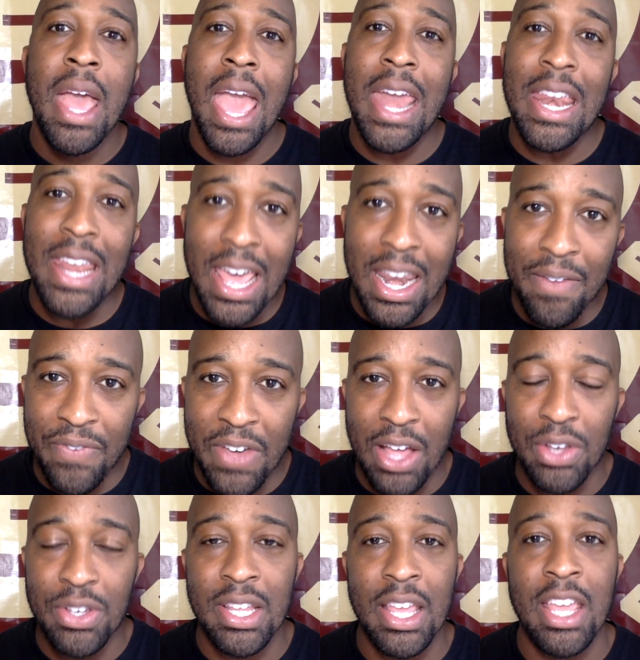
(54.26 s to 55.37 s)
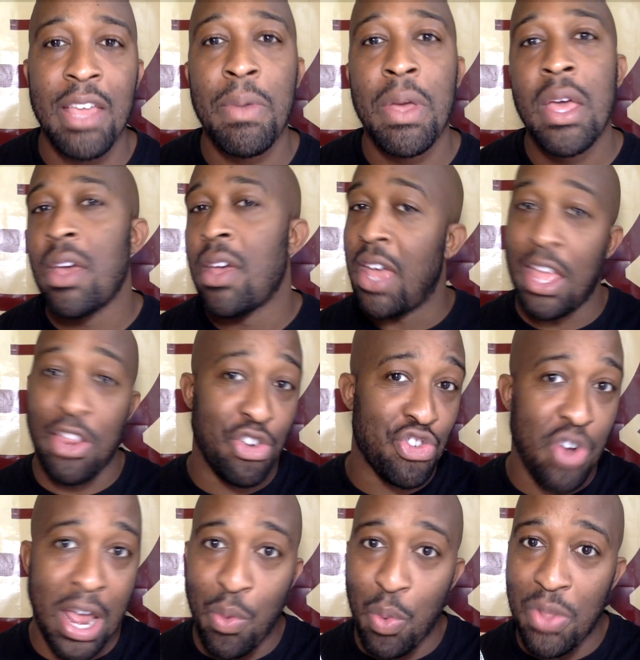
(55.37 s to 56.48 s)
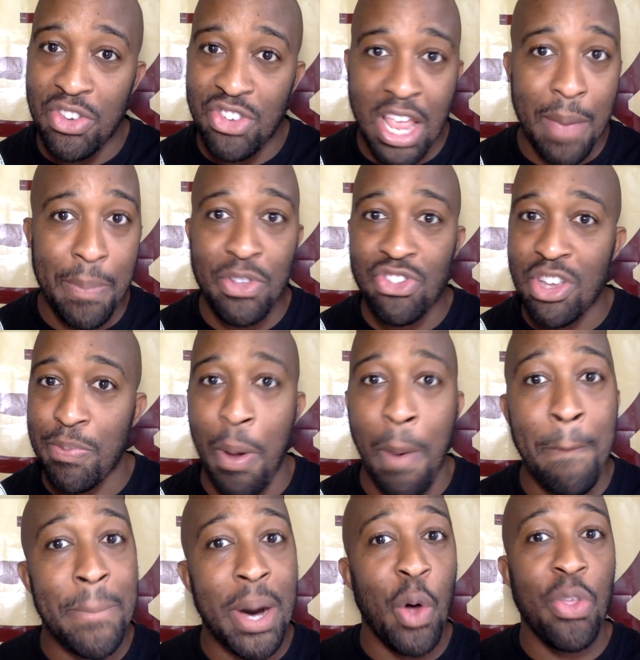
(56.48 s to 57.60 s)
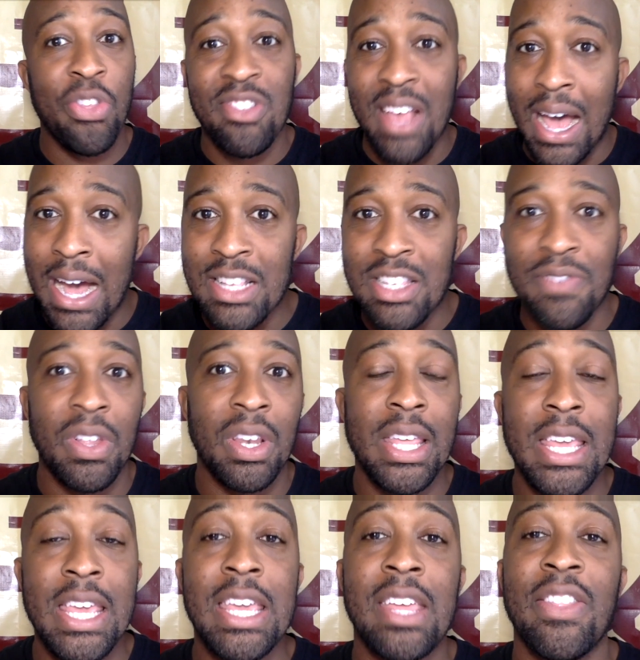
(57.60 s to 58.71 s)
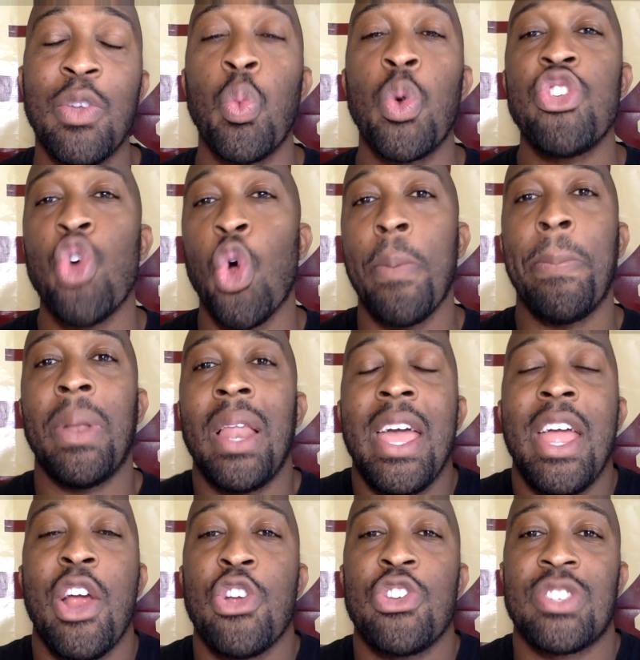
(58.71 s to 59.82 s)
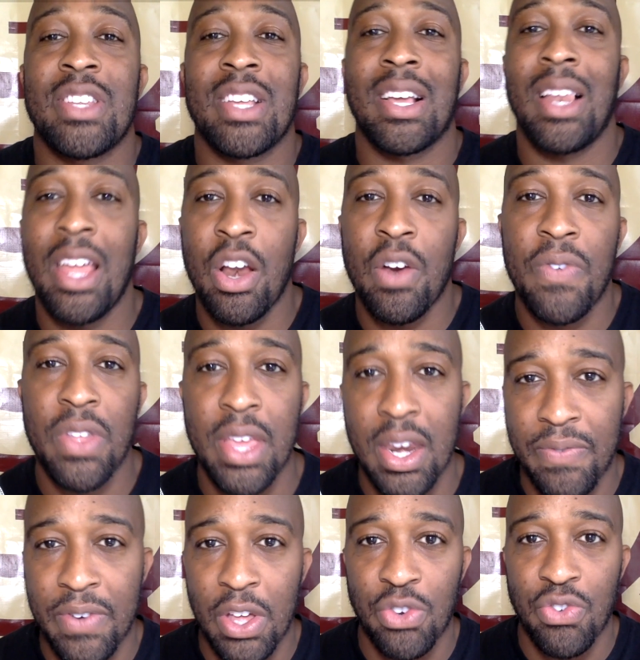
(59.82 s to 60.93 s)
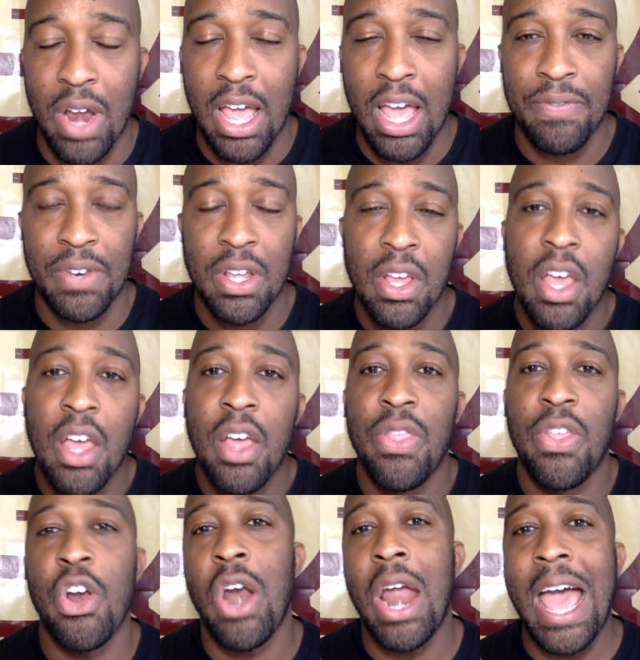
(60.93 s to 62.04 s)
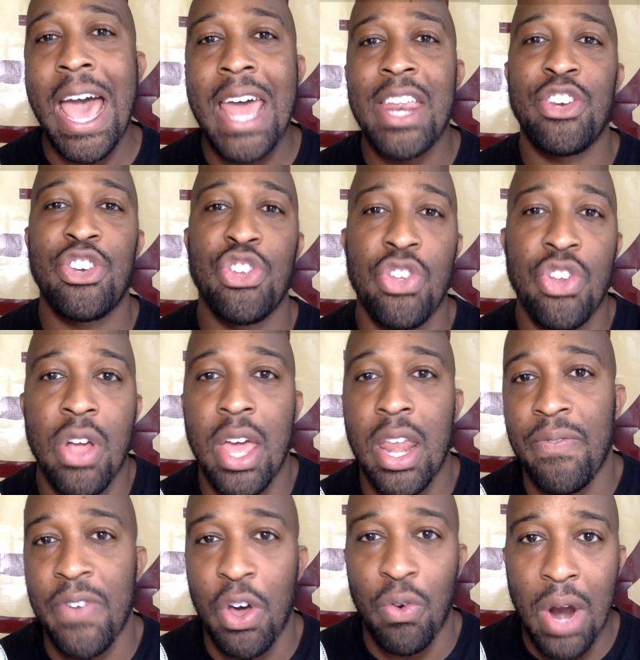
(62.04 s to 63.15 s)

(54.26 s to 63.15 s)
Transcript: and an NFL team, and you're trying to win the championship on both sides of the league. And then when your players declare for the NFL draft, they're added to your NFL